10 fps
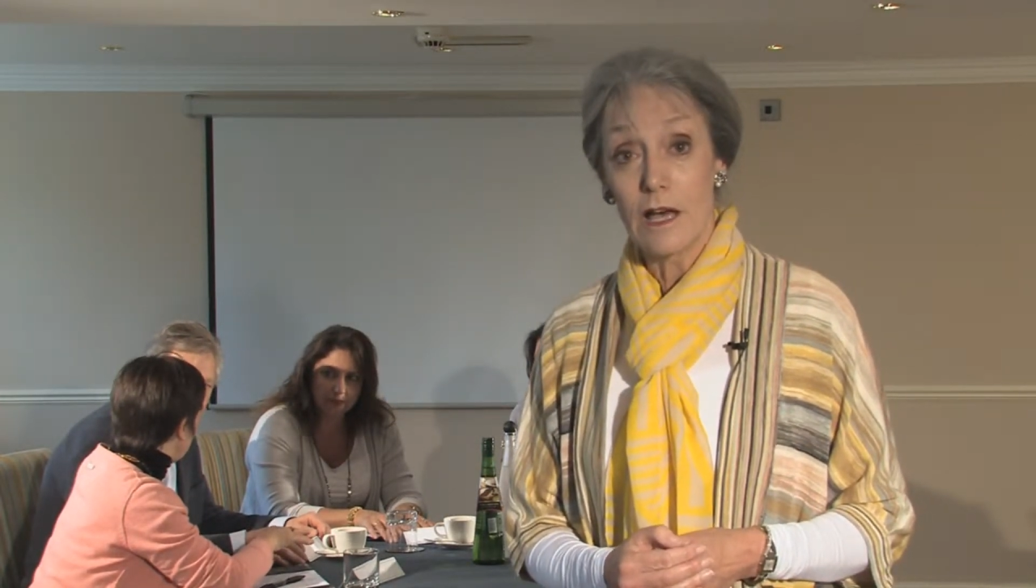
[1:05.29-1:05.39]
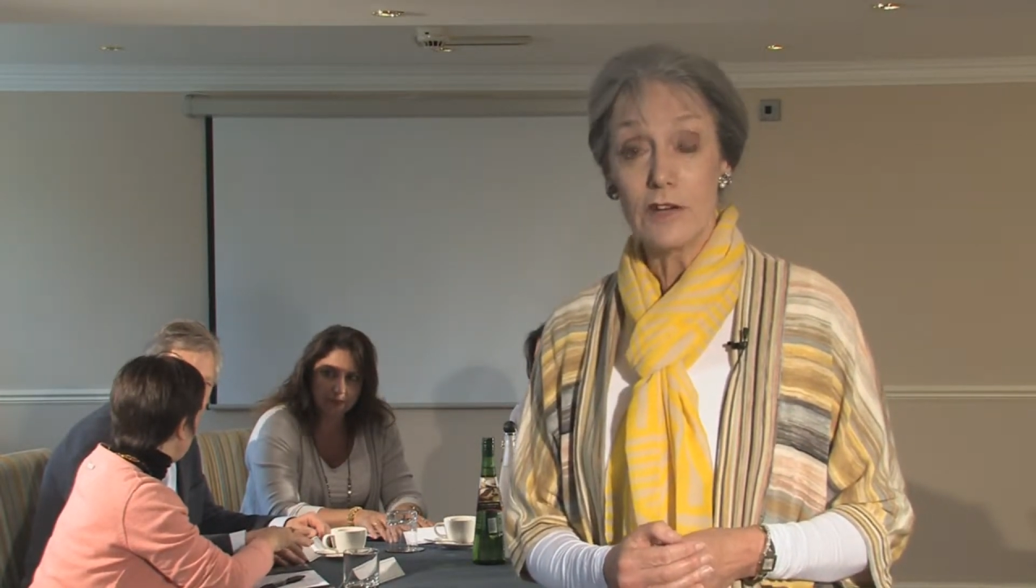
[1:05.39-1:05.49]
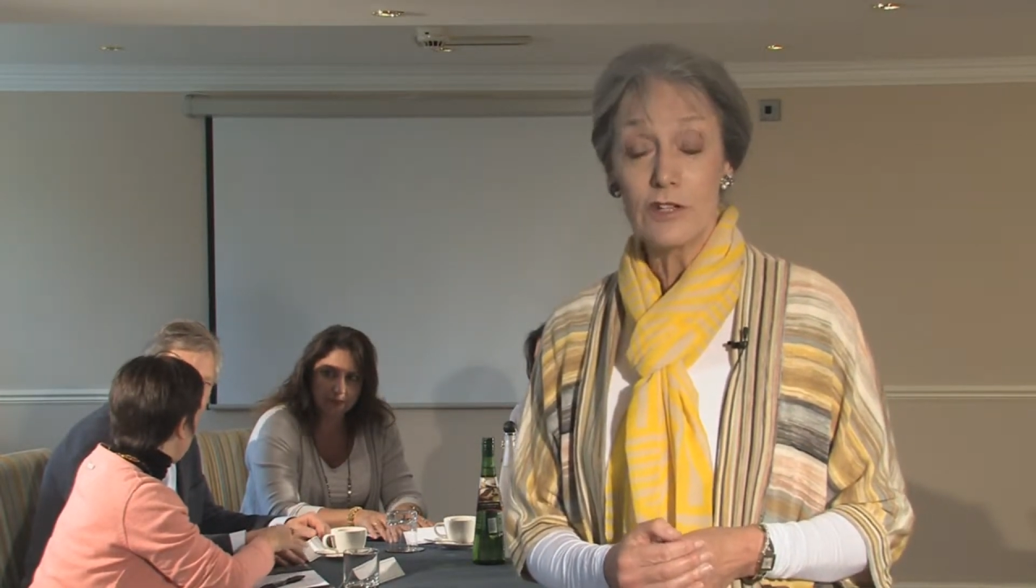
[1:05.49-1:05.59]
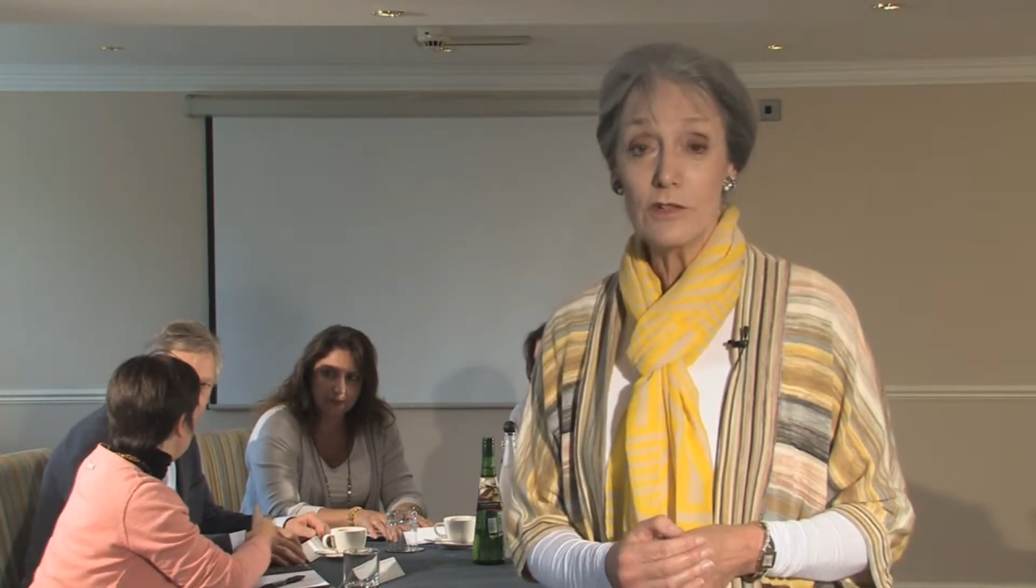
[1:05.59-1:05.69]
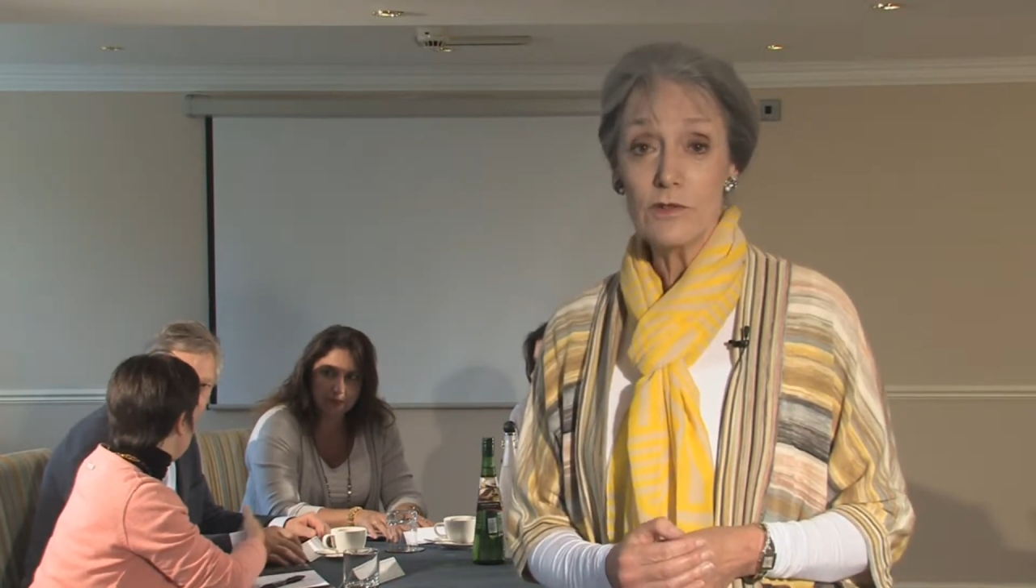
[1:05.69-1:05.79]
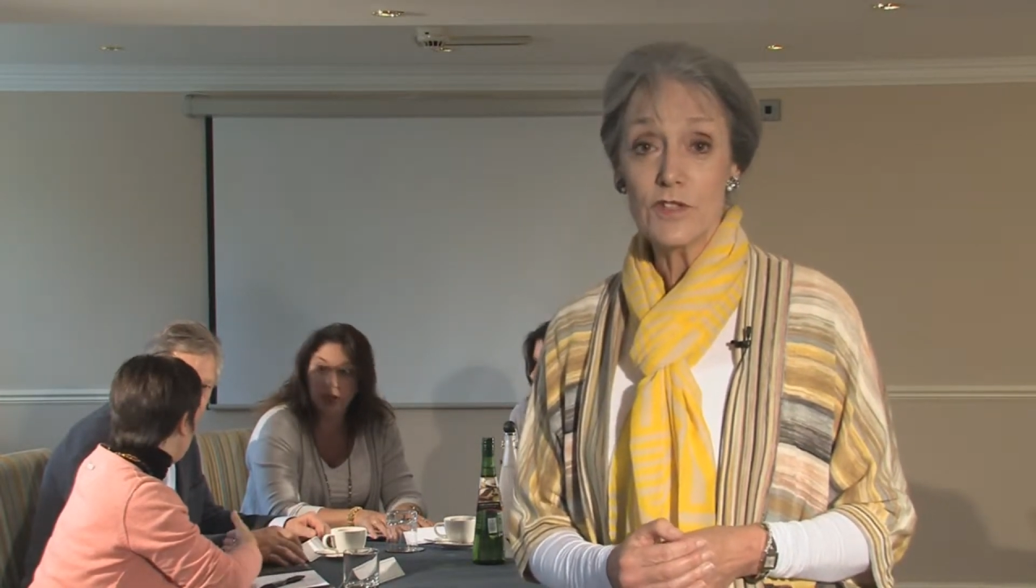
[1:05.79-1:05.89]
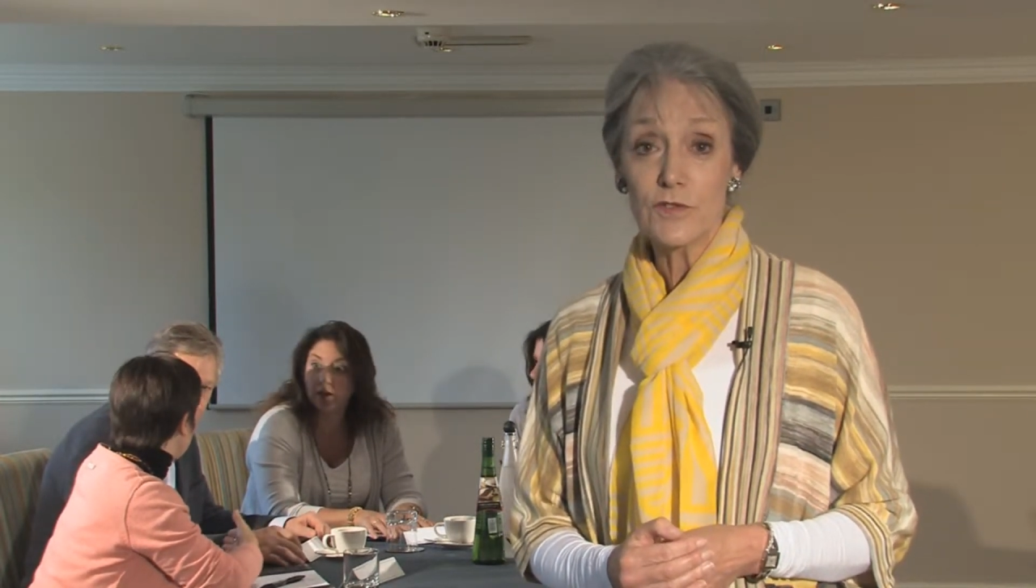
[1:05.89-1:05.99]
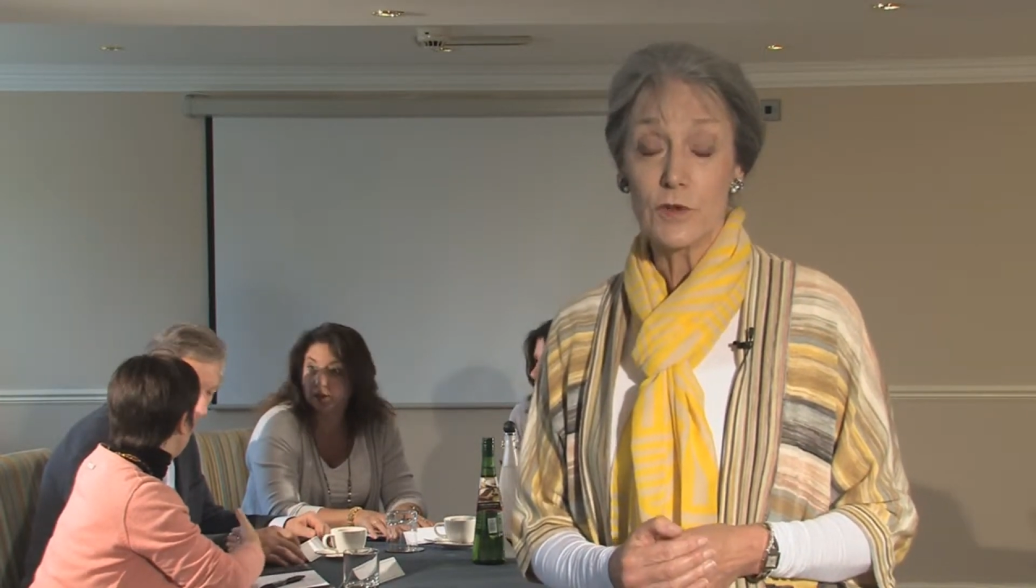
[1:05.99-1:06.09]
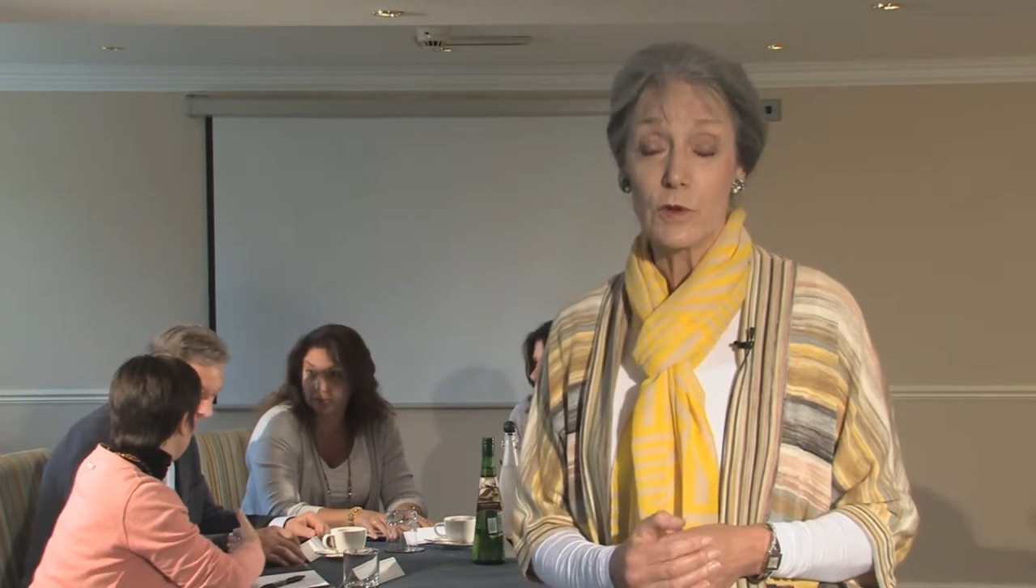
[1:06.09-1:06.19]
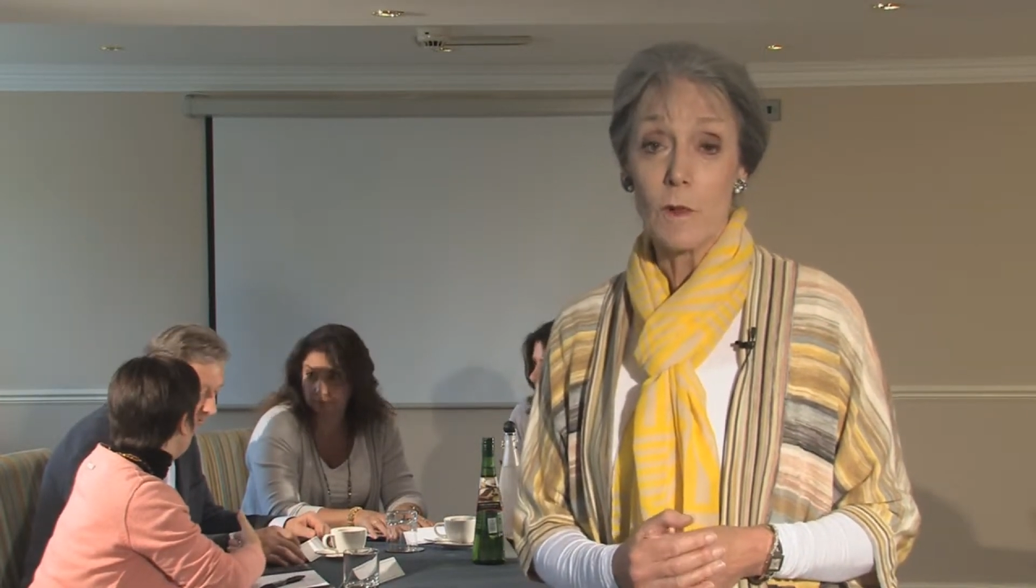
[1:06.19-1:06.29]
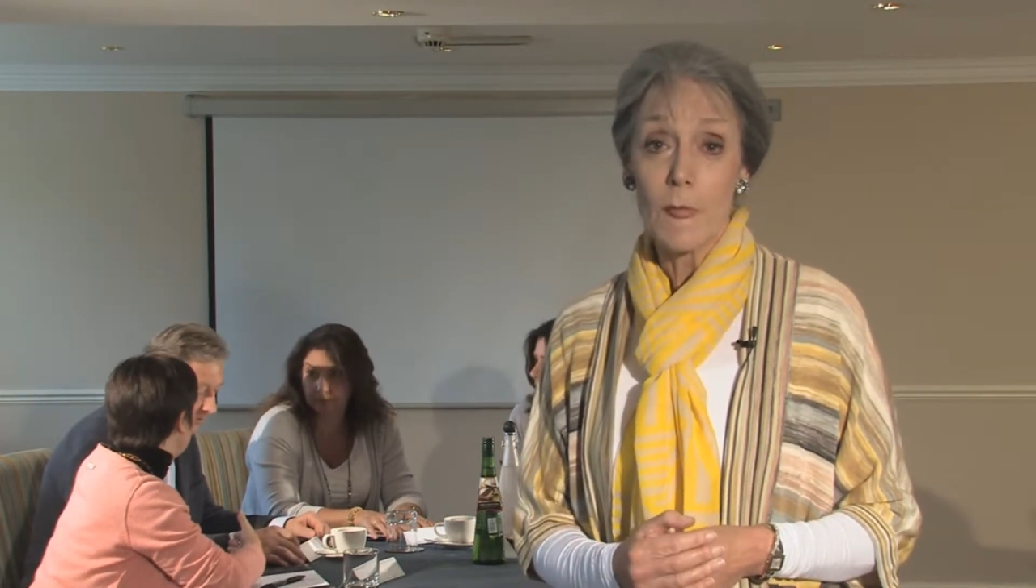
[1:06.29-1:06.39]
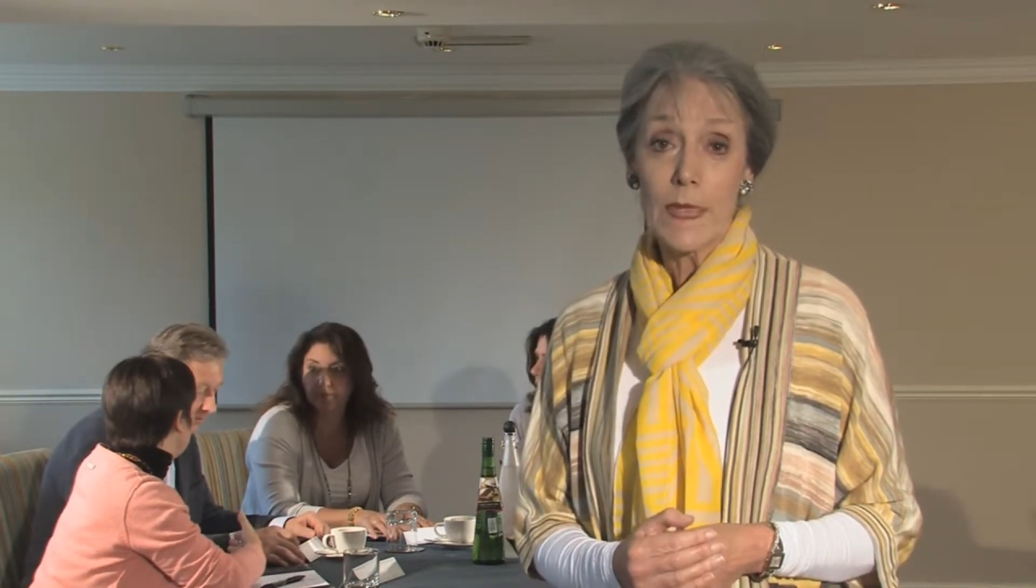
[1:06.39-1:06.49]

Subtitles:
And useful